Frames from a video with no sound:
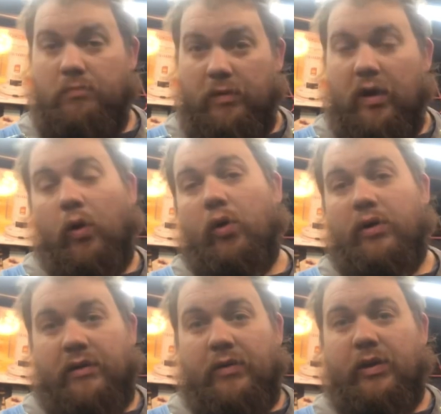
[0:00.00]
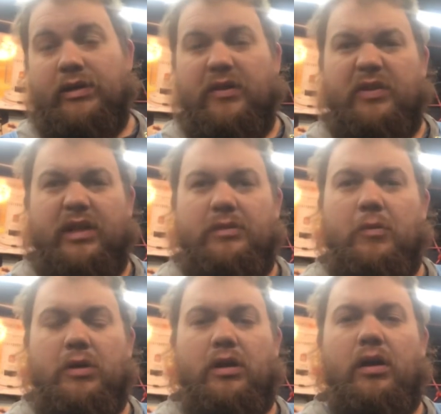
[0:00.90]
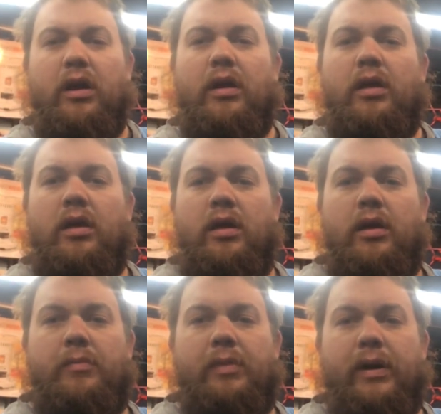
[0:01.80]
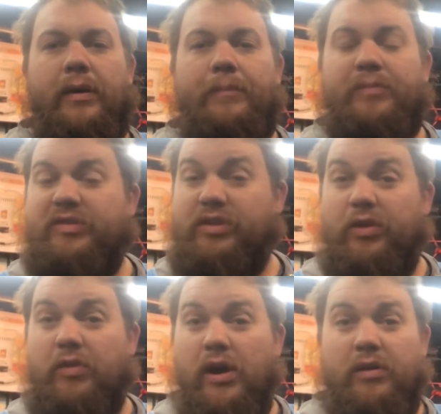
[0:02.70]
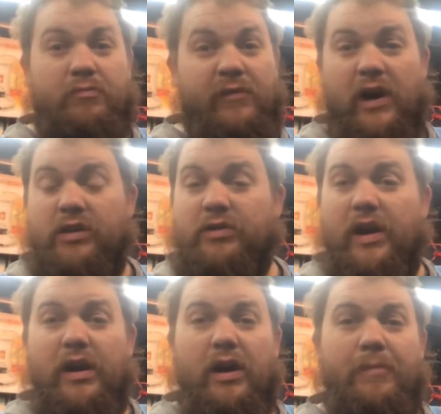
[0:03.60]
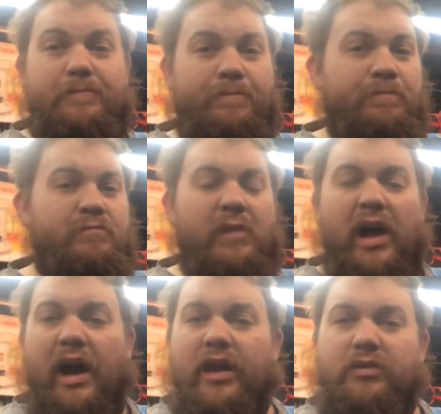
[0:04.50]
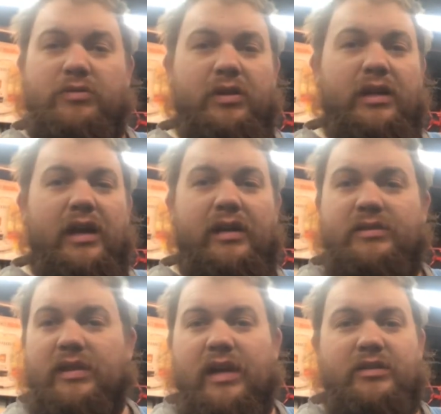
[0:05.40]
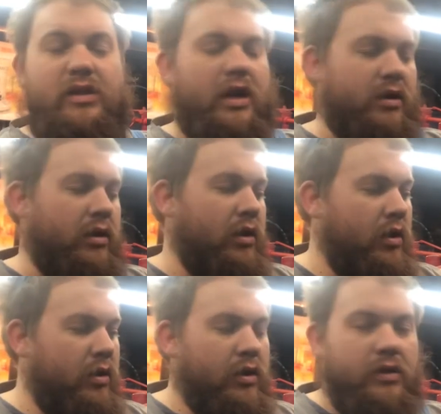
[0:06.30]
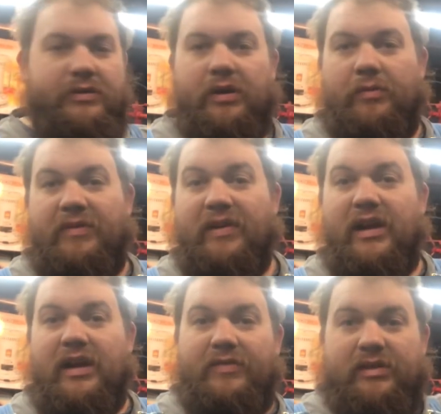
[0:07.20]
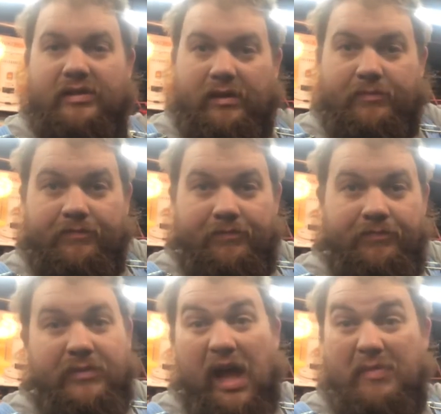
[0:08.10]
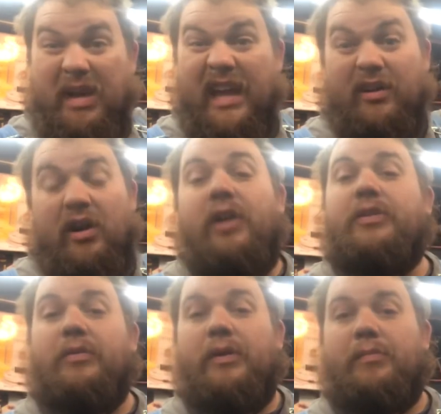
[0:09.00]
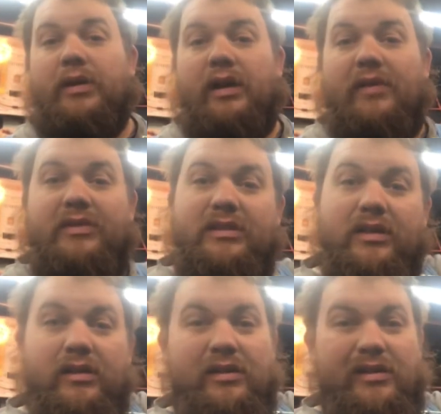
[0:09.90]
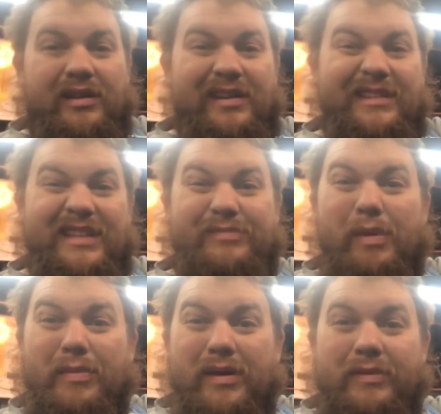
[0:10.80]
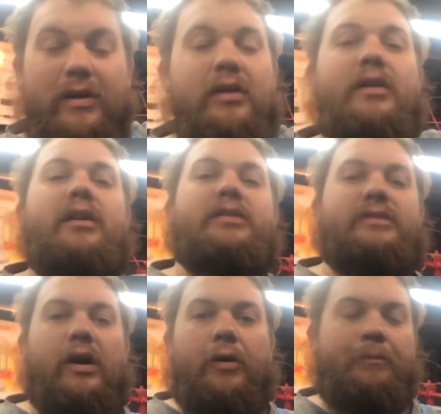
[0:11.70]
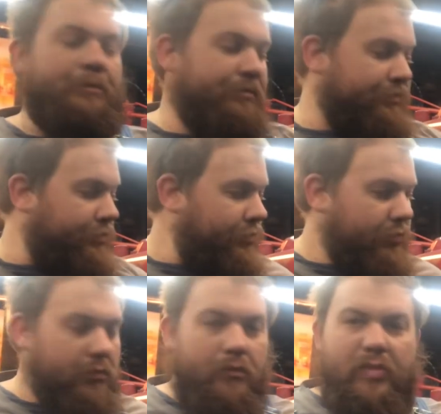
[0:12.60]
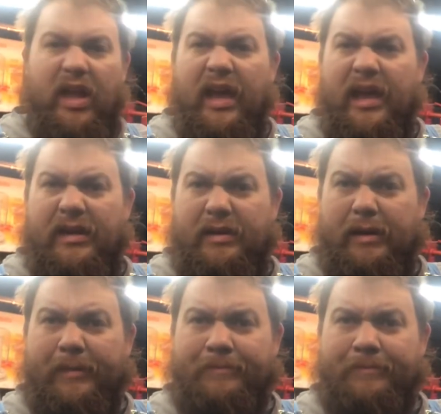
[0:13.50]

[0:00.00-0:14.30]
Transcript: or wait till after I get some work done on it. But it's a good runner. Fires right up. Idle's really nice. Nice tractor. So, I mean, if I didn't have this thing, I'd be hanging on to it. But obviously, this is my baby. So, and, so